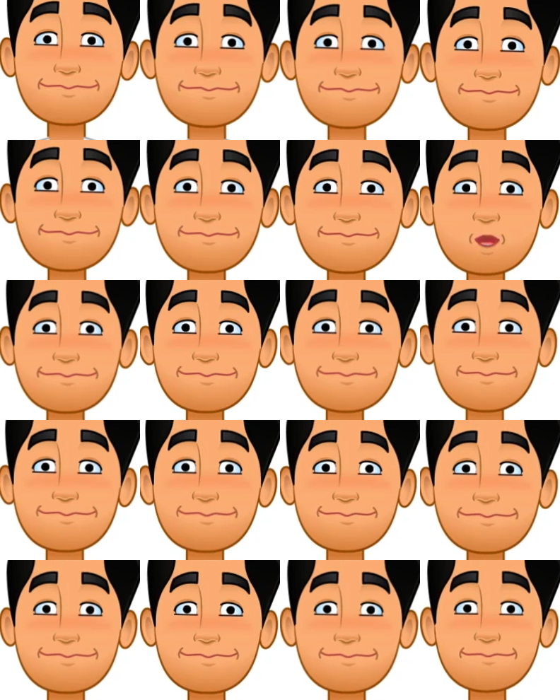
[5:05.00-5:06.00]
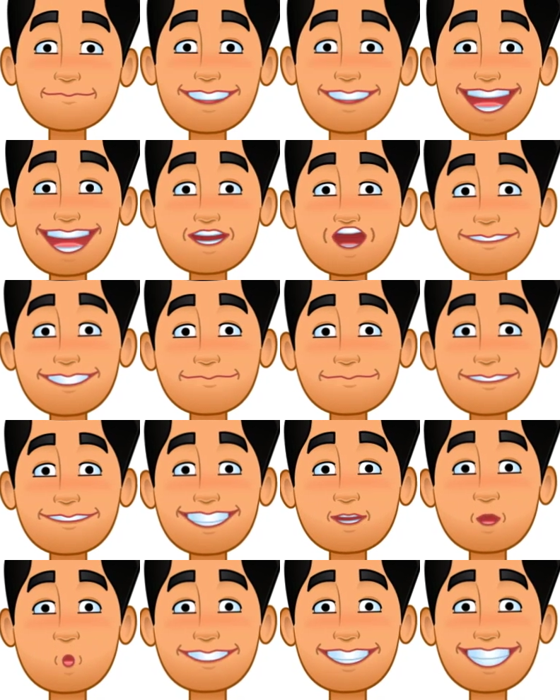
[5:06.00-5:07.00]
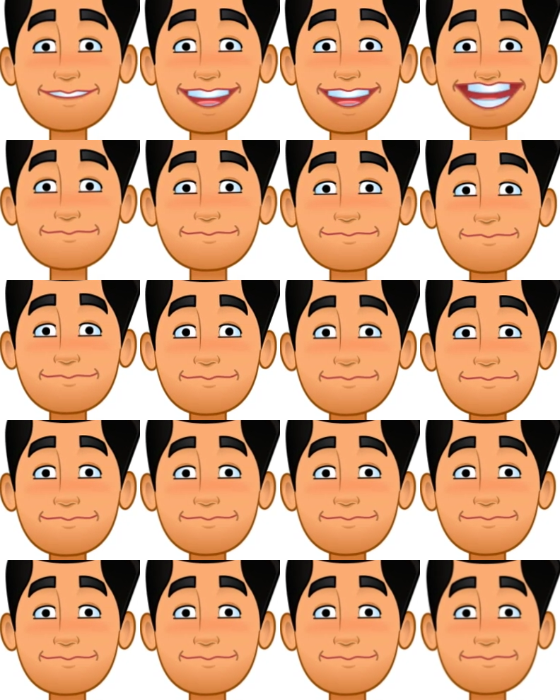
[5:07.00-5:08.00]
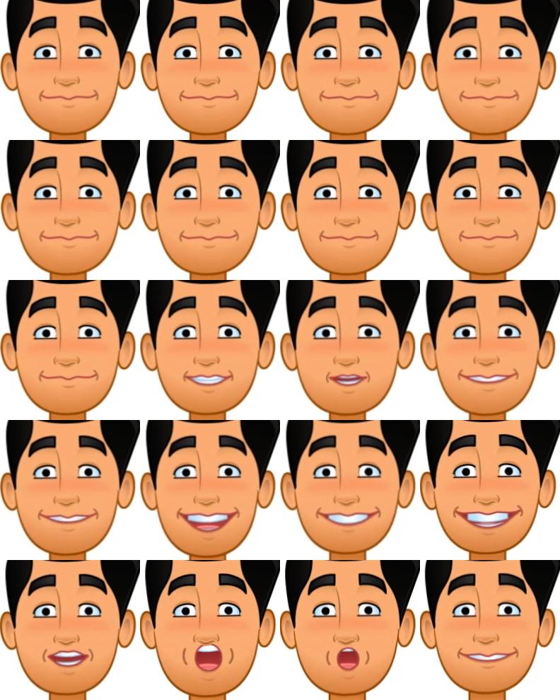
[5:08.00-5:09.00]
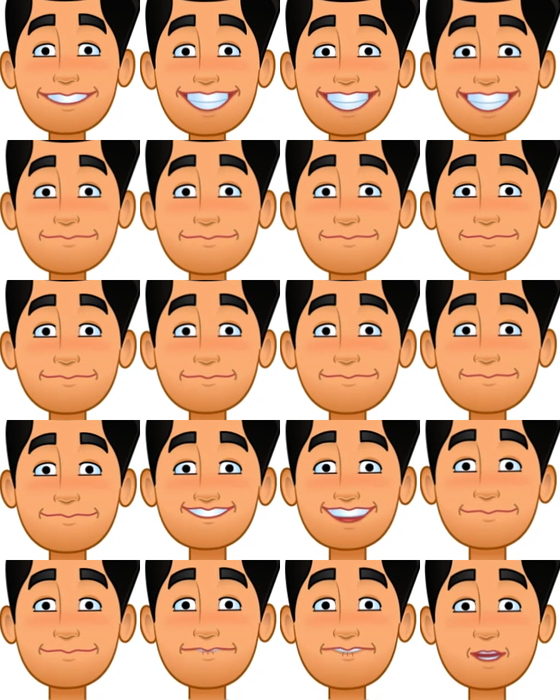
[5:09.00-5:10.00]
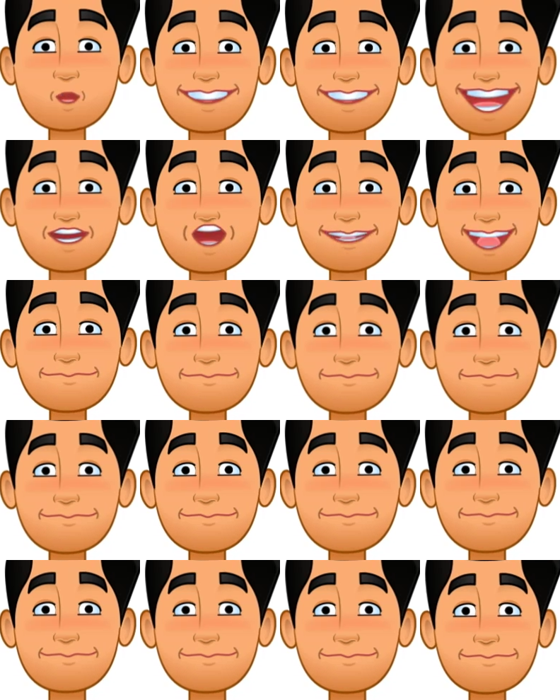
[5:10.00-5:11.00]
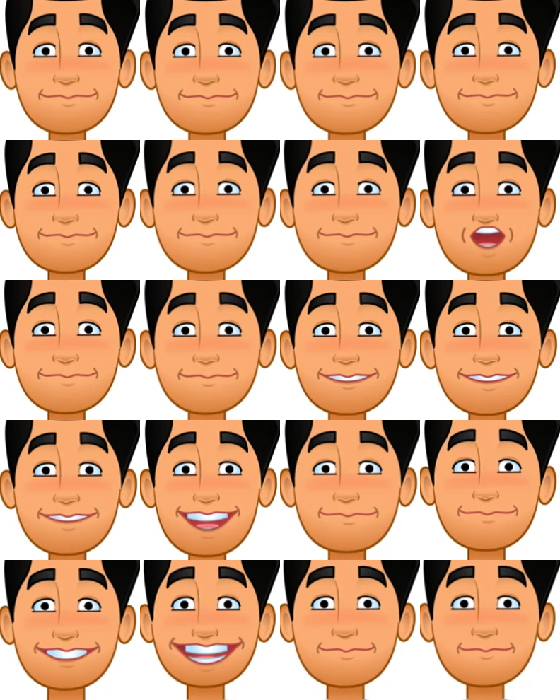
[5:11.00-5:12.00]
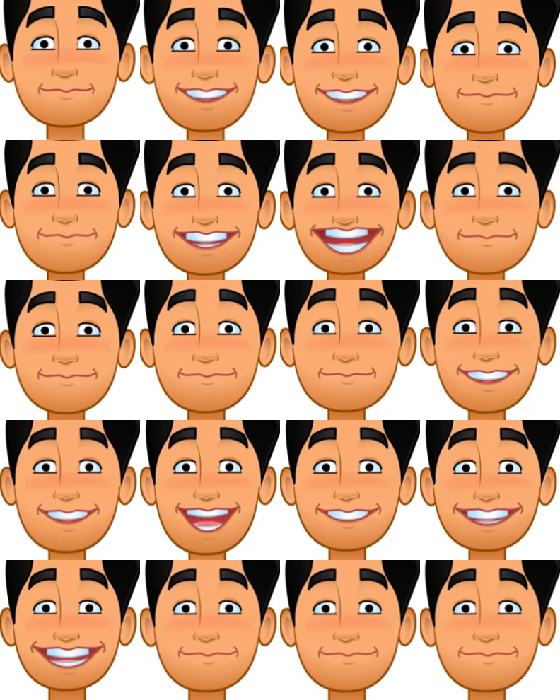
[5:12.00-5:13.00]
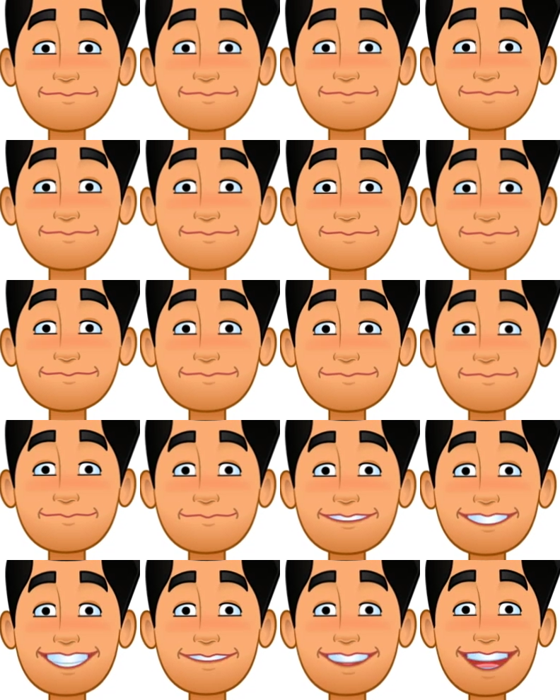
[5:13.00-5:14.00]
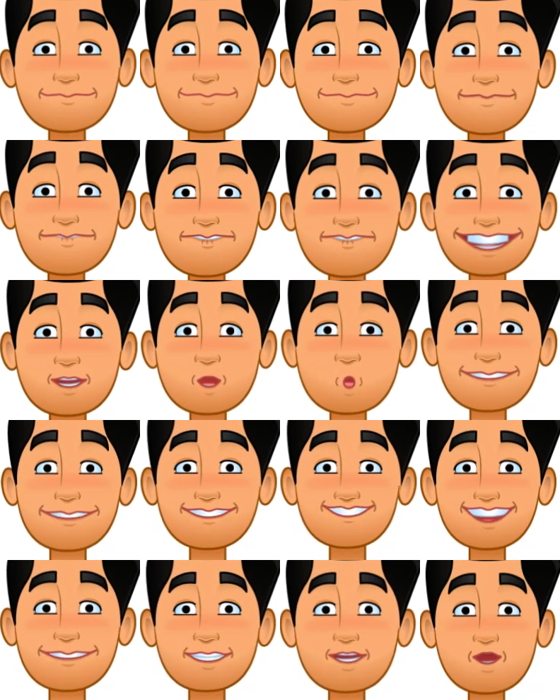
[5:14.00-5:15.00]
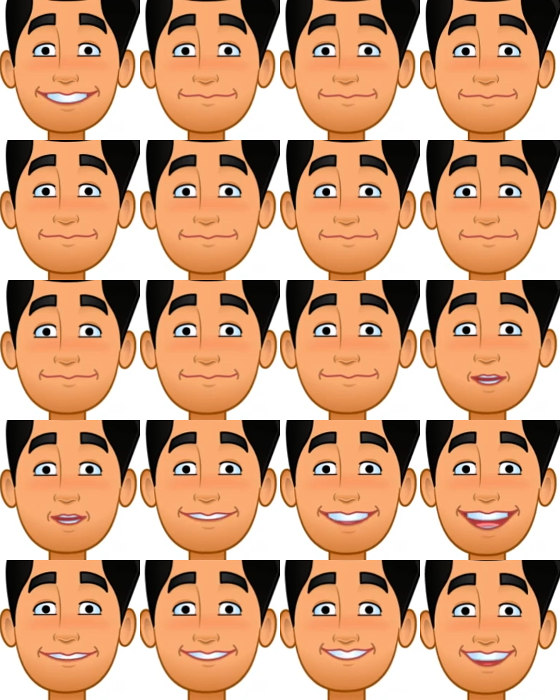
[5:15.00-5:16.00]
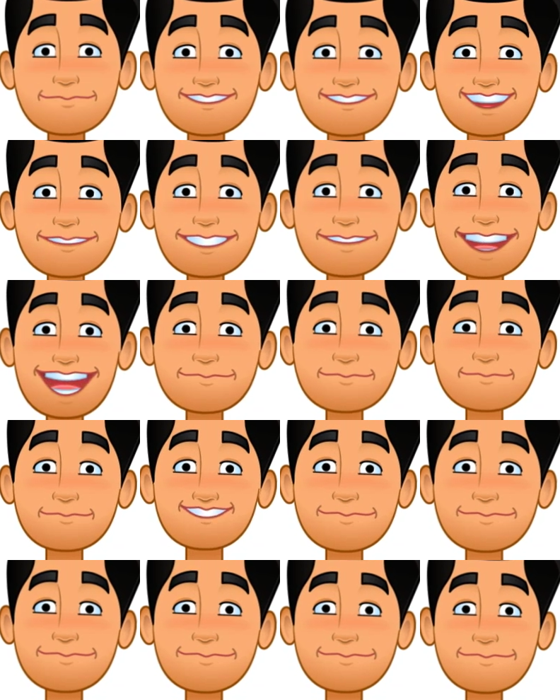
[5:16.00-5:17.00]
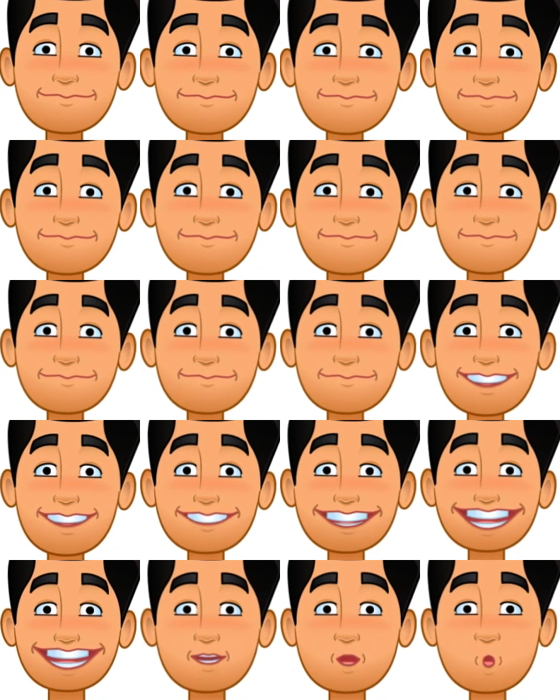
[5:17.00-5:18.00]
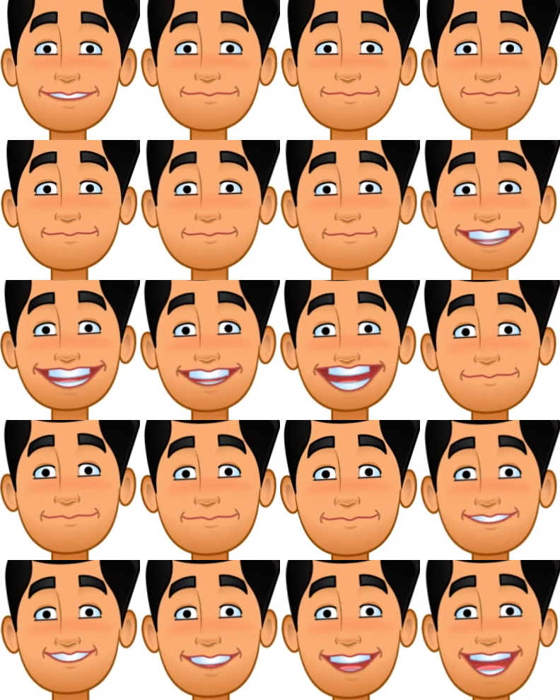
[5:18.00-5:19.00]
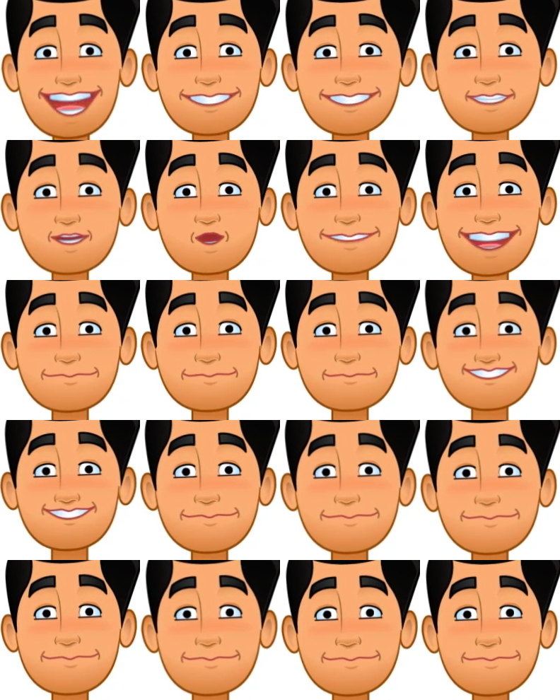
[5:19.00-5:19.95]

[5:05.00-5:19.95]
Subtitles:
equals 500 cubic inches. In a hydraulic system, if you want to lift 4,000 pounds of weight and you have a cylinder that is 2-inch bore diameter by 1-inch rod diameter